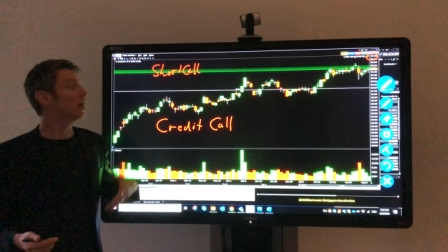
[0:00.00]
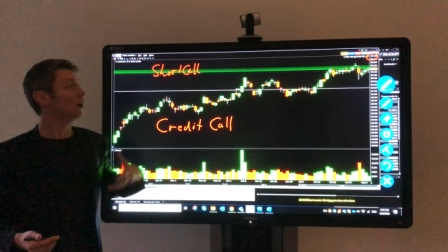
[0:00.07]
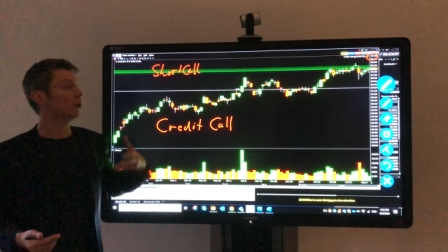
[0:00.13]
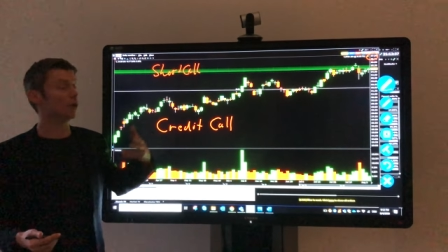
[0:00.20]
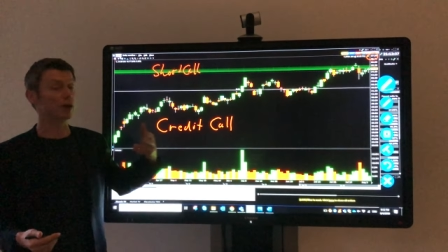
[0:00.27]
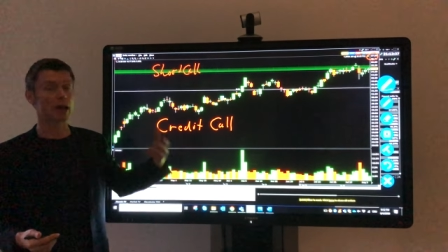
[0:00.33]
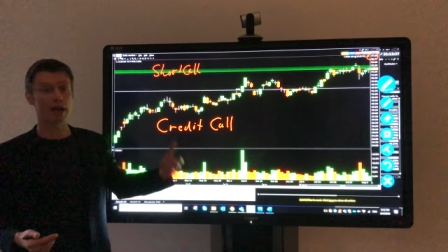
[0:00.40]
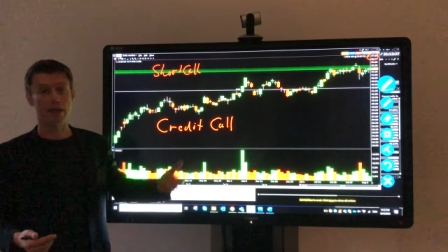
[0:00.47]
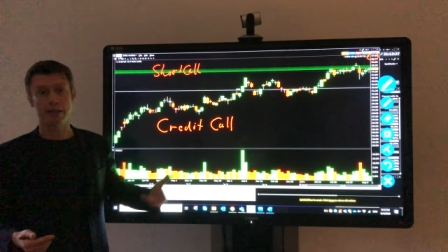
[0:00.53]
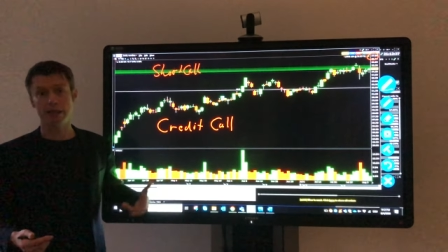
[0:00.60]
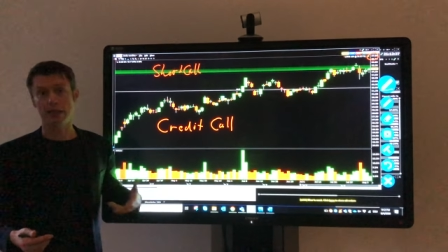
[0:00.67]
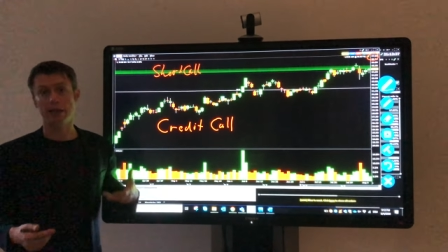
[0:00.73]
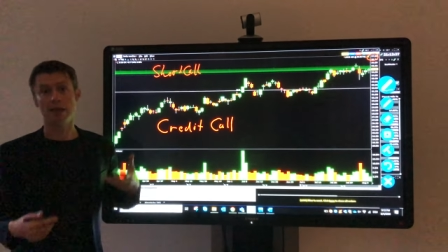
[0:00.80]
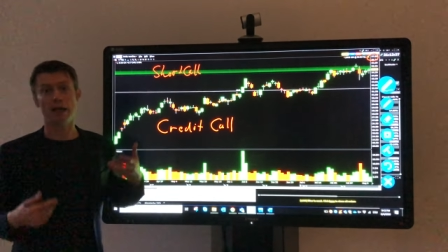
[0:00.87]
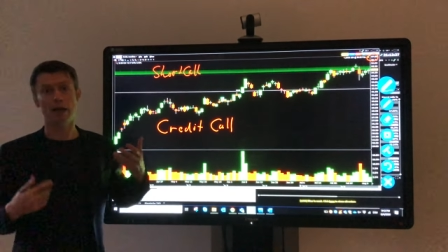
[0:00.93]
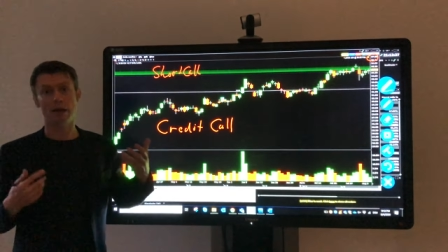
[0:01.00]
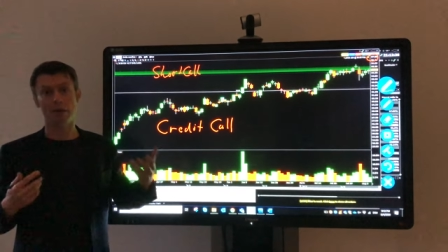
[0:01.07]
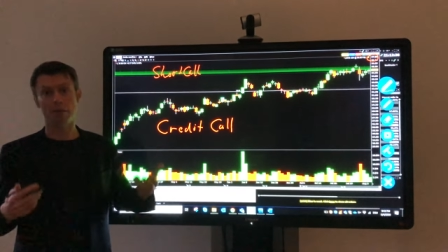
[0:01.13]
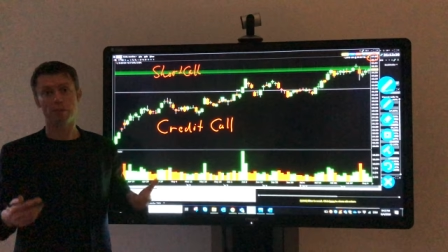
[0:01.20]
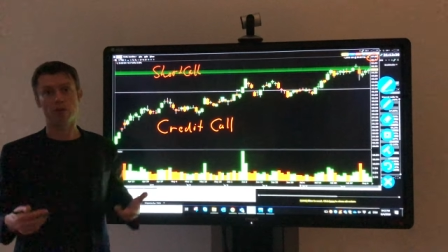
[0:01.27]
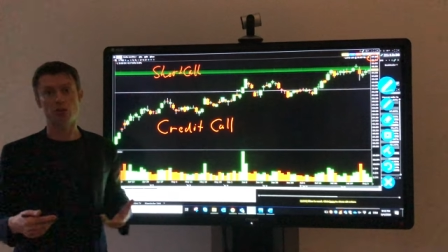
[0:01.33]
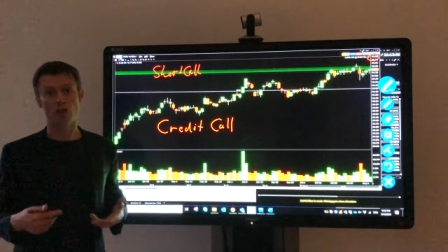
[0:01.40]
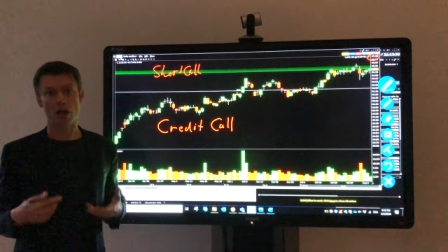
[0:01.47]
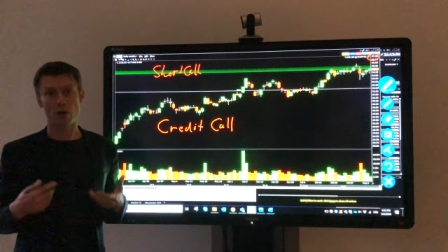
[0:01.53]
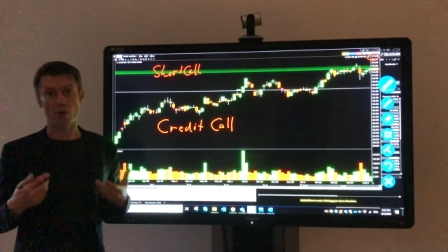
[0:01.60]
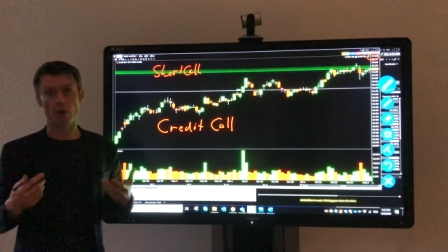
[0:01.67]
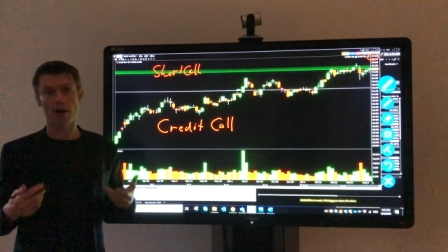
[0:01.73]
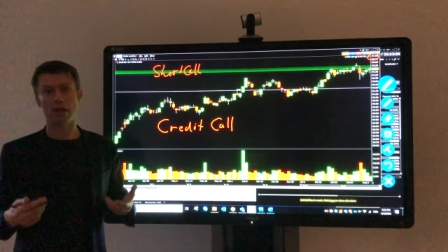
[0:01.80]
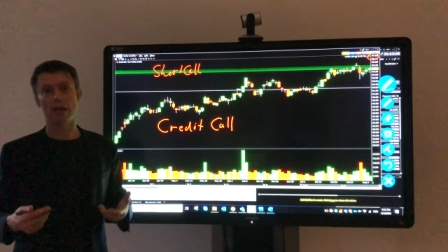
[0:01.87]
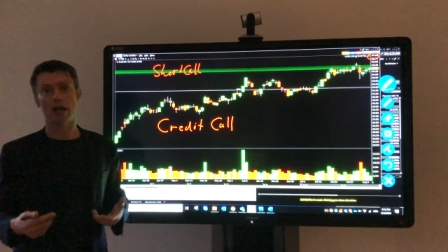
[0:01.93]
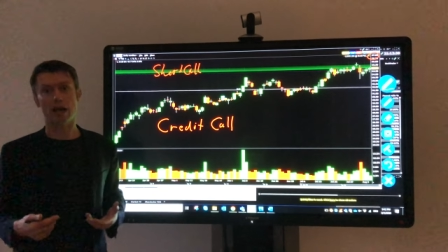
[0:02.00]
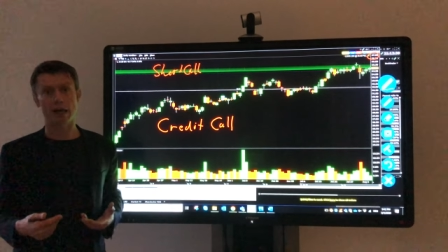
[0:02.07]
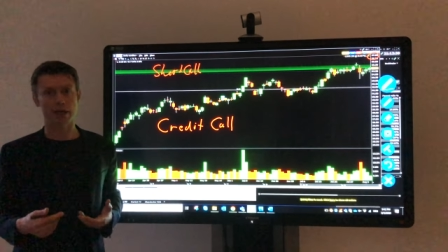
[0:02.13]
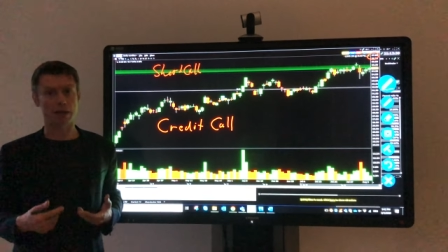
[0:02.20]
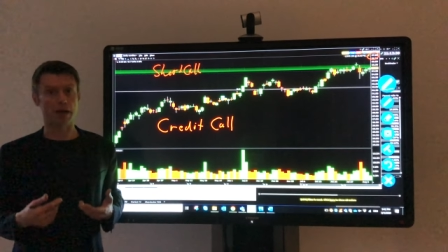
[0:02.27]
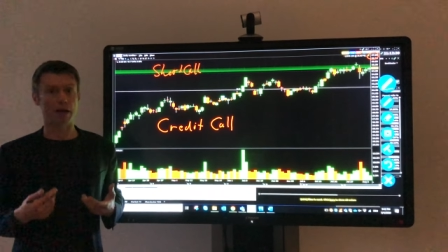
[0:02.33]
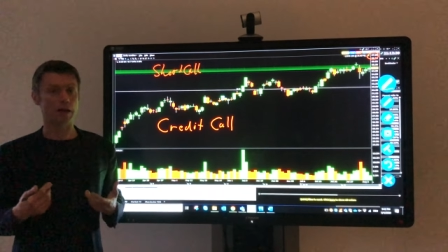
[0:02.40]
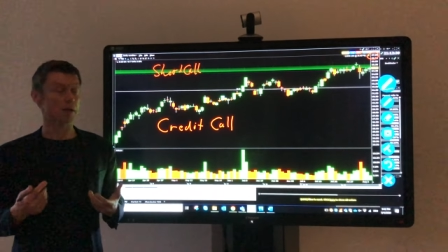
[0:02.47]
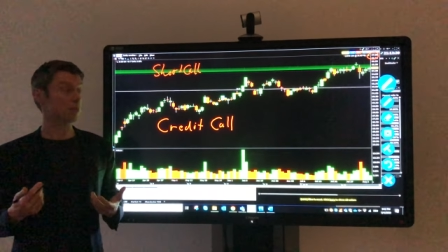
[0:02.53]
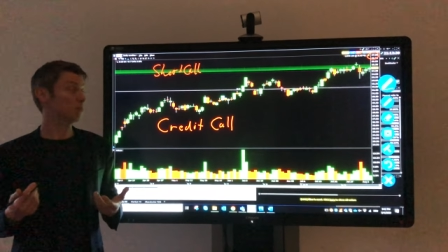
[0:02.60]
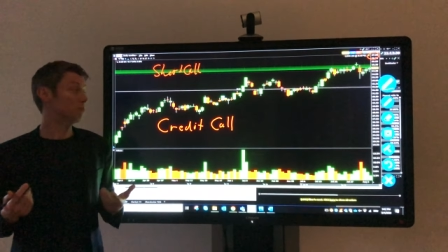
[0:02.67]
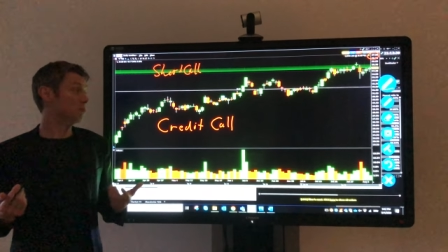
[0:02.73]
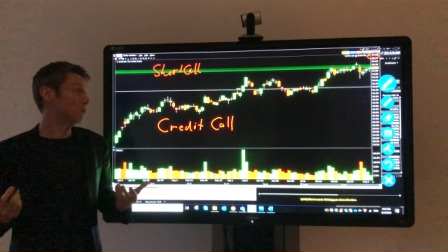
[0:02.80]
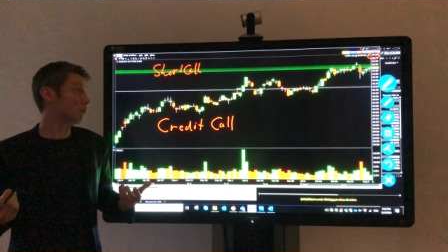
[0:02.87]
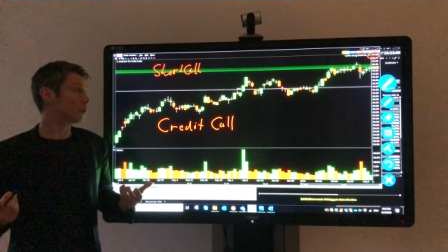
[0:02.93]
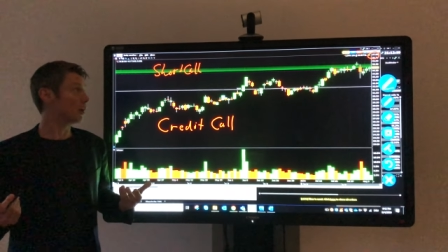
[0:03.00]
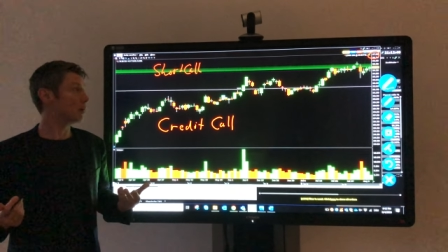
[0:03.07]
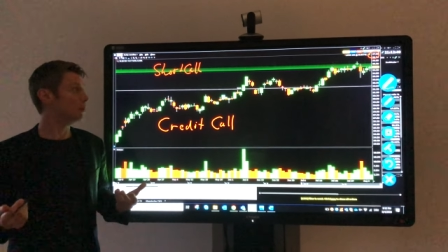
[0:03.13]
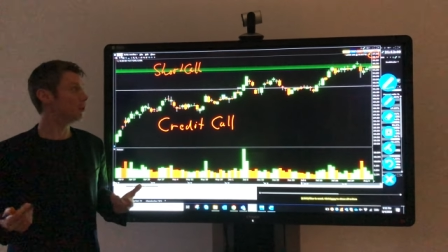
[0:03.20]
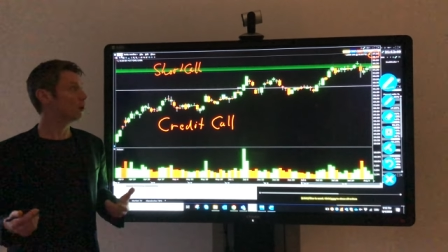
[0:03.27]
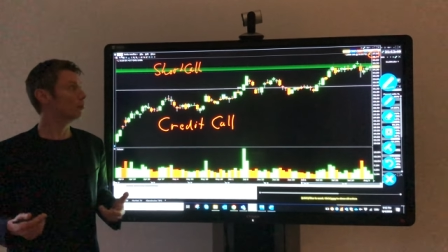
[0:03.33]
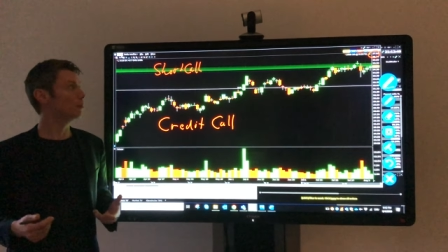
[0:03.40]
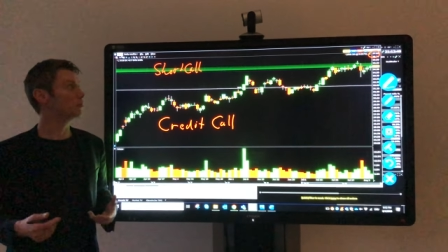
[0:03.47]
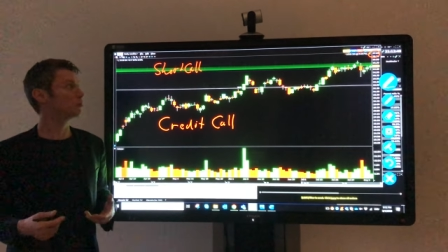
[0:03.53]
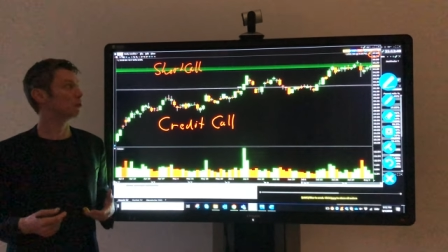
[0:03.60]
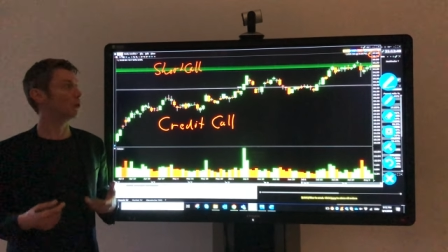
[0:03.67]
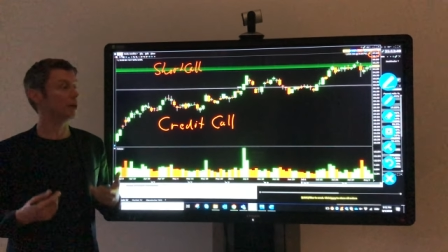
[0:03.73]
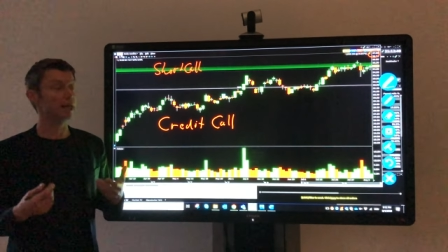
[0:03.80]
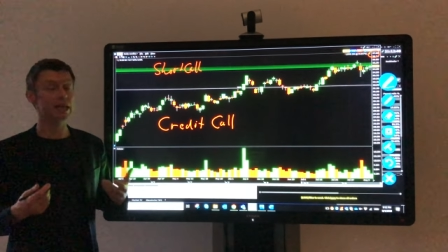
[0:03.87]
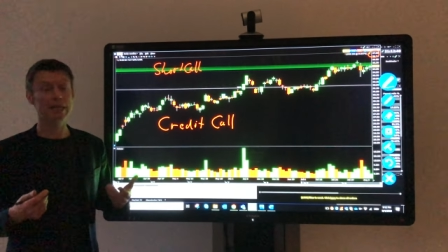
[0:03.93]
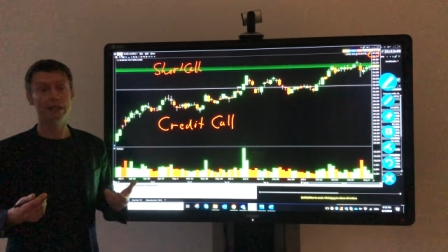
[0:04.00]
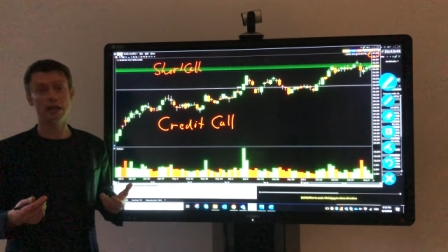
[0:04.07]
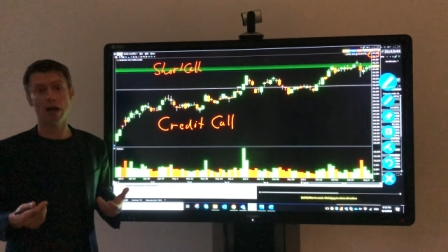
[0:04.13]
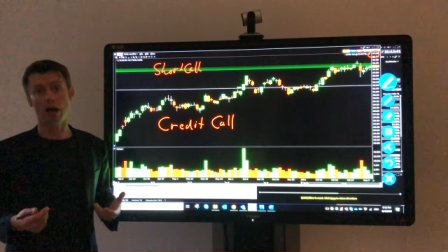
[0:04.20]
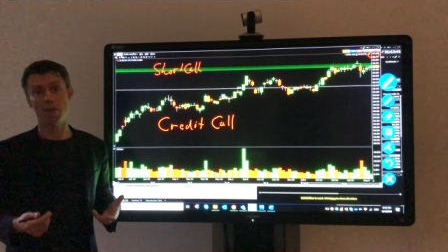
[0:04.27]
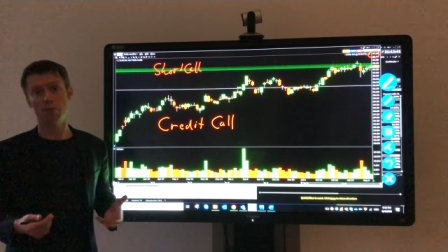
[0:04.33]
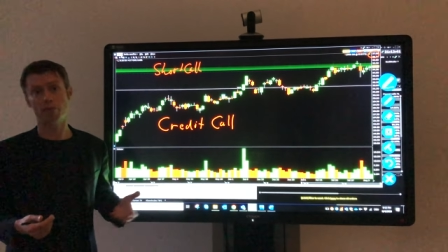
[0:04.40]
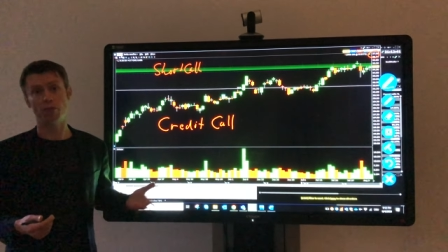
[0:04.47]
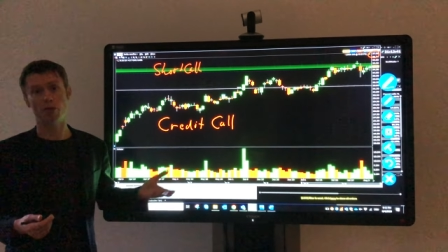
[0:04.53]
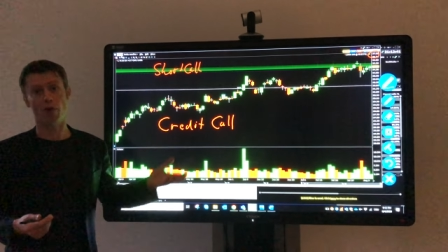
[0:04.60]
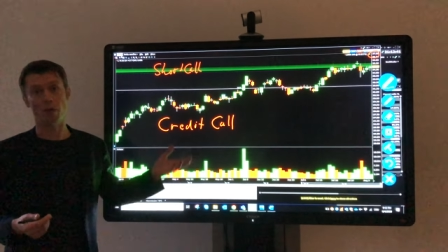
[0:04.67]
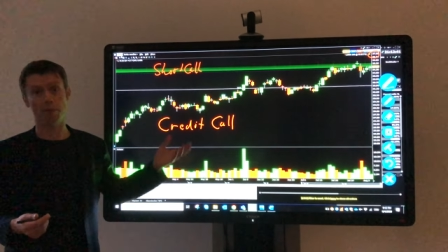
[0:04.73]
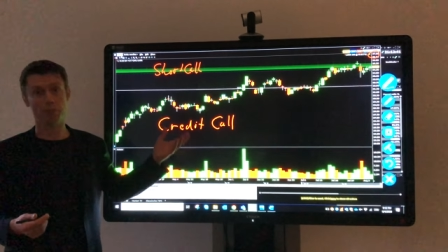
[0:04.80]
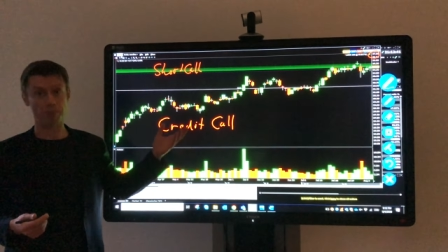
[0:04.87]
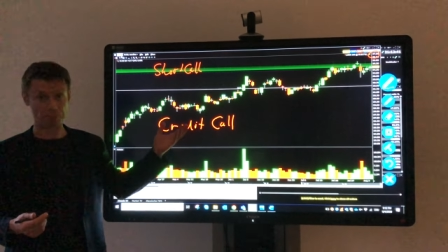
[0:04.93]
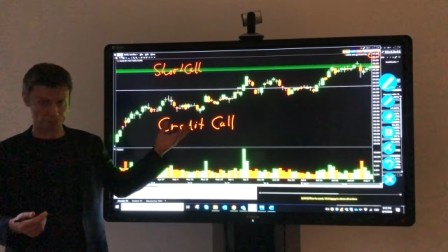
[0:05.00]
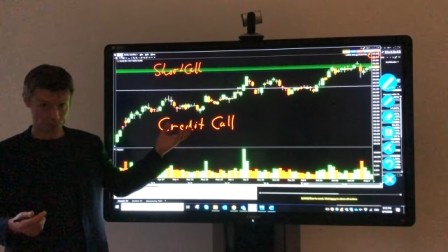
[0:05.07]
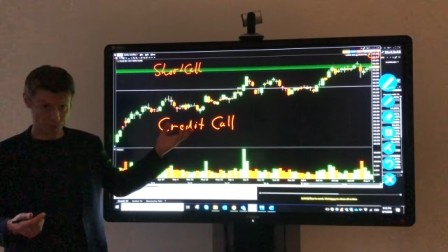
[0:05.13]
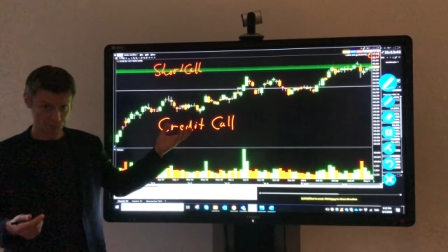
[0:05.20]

you can generate like premiums or income from